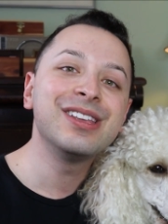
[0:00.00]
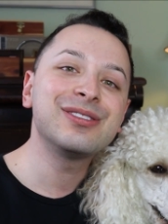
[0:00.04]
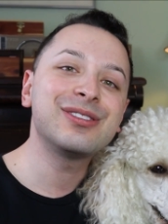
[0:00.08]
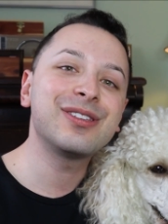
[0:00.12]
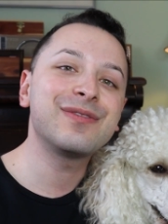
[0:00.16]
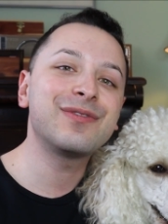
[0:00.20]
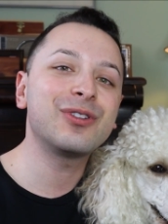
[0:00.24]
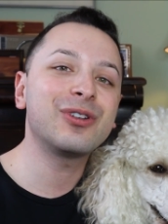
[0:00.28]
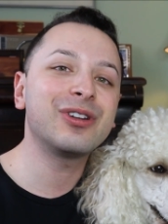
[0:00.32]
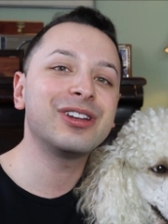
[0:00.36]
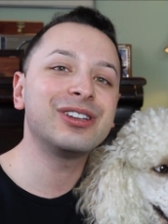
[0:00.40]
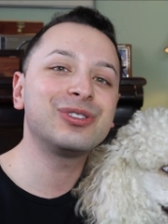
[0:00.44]
So if
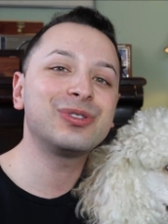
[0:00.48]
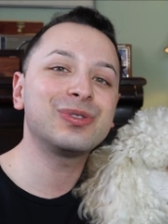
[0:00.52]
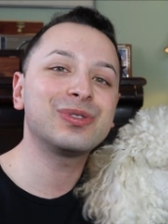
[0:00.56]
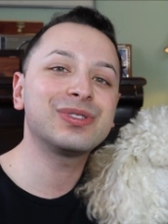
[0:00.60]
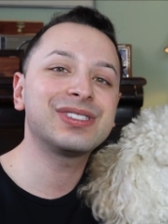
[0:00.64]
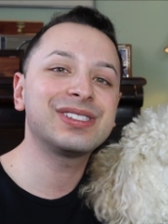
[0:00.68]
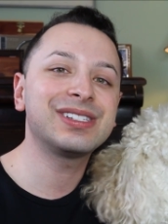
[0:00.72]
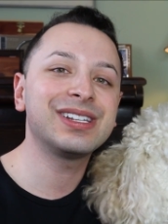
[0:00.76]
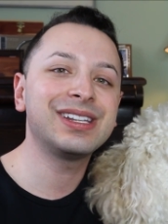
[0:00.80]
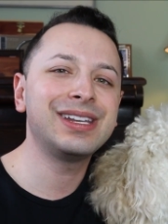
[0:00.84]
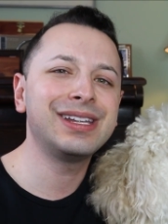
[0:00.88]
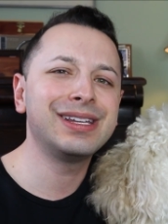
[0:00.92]
you're
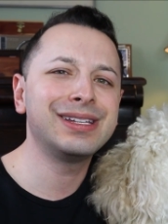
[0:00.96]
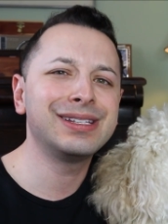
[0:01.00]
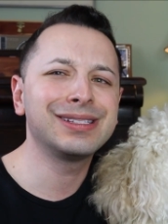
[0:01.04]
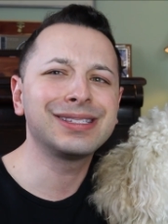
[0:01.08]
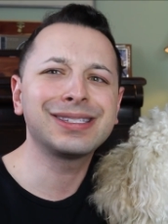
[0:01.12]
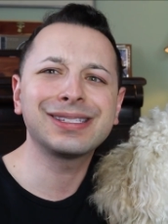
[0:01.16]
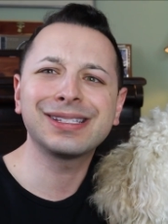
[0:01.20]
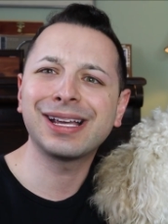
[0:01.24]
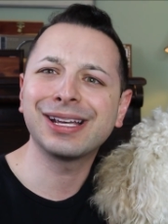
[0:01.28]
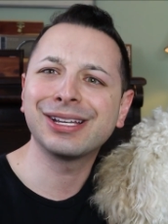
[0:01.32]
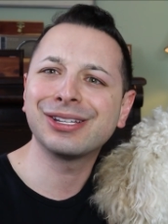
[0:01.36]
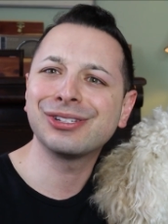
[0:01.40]
interested in
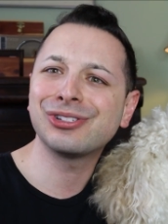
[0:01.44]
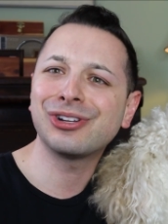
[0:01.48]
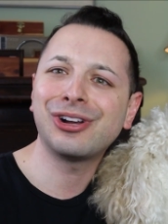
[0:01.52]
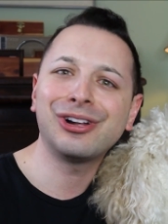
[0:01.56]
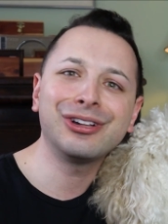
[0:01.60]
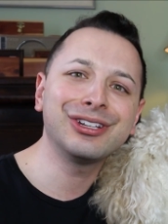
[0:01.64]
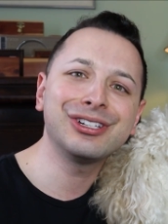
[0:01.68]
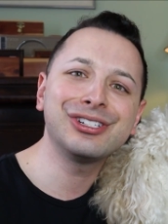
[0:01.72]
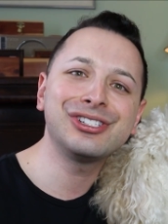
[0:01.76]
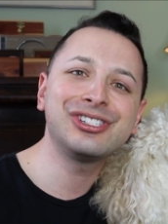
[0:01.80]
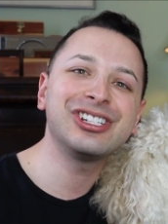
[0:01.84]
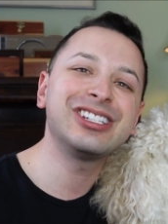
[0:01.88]

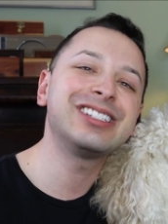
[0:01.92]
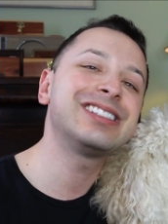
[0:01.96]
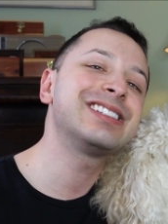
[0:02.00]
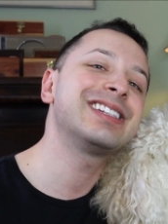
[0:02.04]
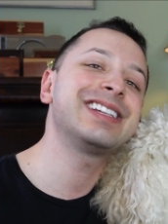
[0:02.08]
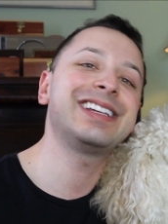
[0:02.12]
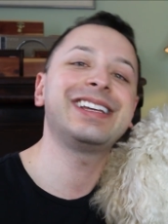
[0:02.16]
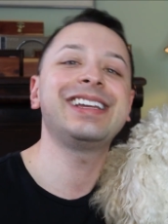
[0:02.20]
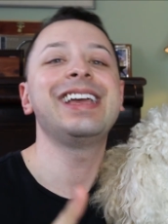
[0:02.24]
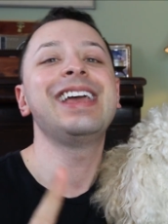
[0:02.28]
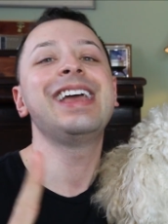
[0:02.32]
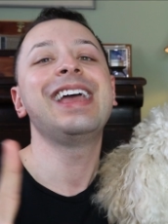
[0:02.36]
Scientology
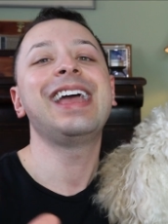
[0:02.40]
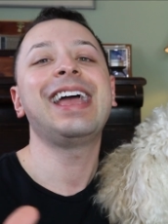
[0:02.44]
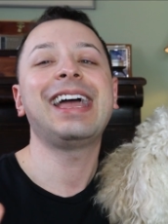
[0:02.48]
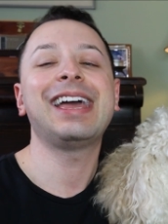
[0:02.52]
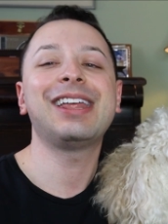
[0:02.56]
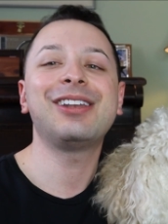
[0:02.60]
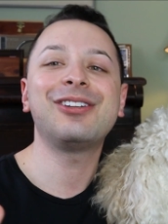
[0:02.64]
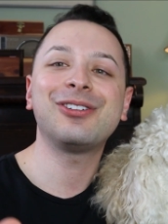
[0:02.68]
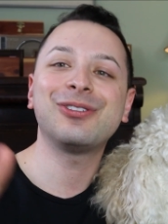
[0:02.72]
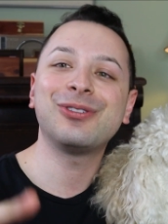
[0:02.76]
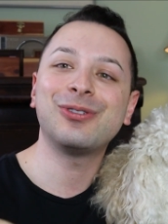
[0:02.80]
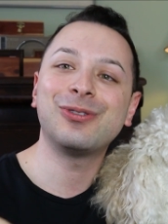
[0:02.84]
tea,
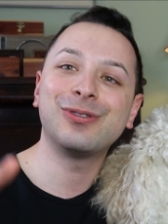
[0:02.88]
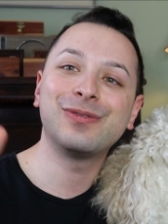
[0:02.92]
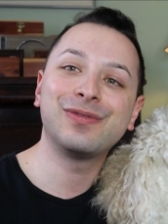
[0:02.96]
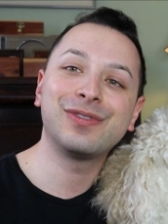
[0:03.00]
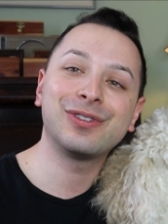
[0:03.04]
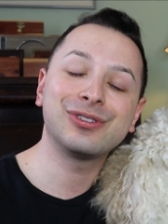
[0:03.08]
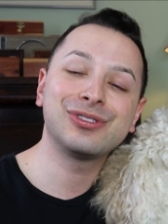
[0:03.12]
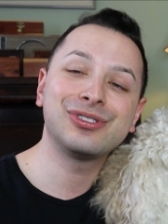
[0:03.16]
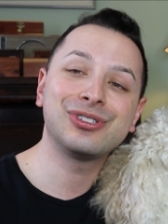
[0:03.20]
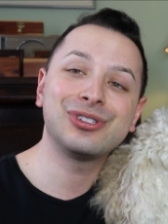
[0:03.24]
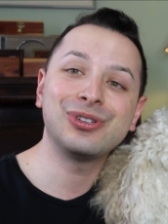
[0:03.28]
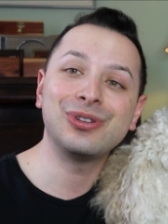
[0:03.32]
head on
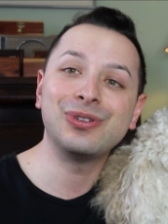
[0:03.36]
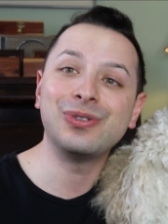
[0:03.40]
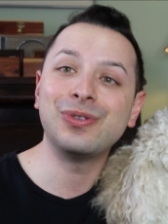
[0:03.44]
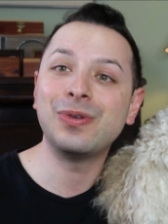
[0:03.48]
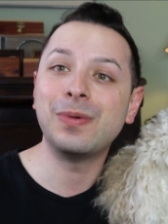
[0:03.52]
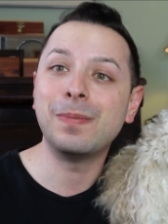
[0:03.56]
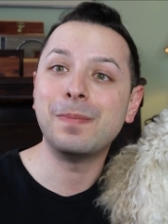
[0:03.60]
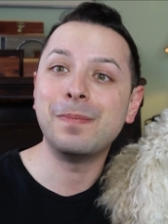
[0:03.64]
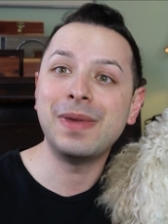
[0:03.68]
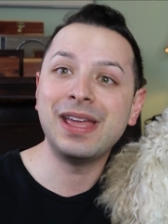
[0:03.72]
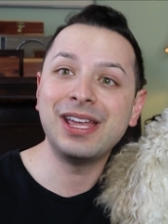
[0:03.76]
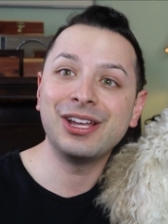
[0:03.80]
over to
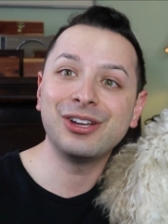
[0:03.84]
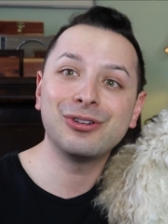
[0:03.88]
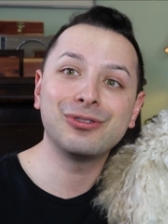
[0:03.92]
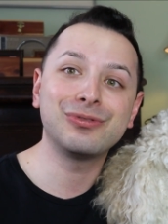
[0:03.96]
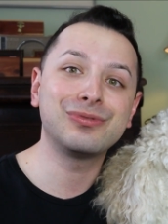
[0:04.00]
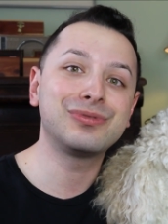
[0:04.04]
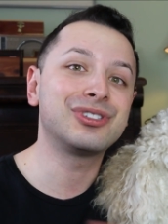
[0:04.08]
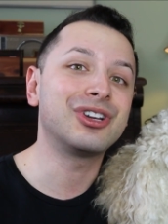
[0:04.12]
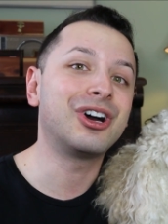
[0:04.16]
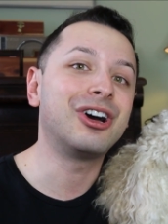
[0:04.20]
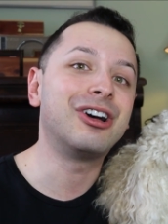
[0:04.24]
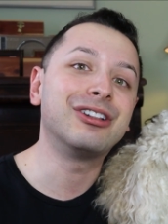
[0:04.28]

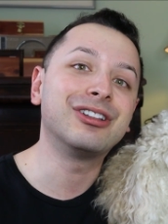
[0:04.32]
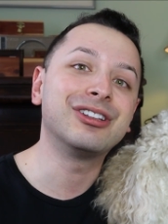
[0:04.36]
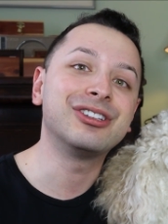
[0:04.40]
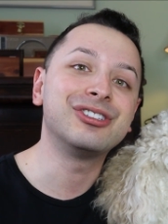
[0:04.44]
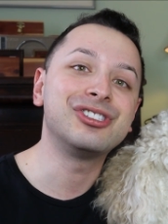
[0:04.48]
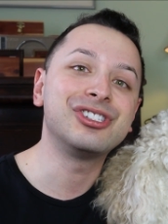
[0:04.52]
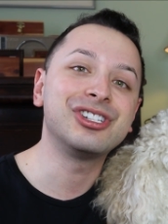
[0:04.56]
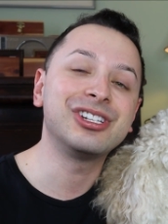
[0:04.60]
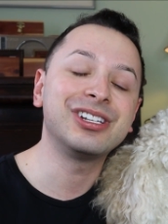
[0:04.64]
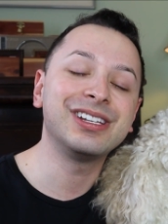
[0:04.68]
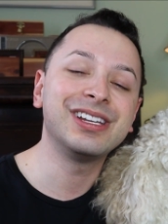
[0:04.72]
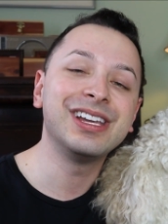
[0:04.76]

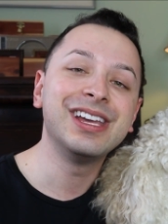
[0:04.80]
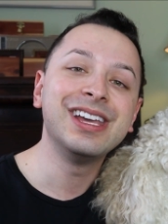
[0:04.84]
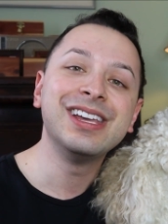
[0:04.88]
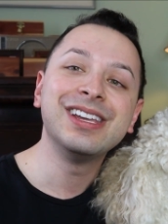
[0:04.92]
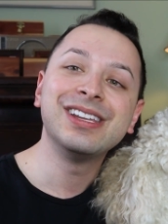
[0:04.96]
Mangotology.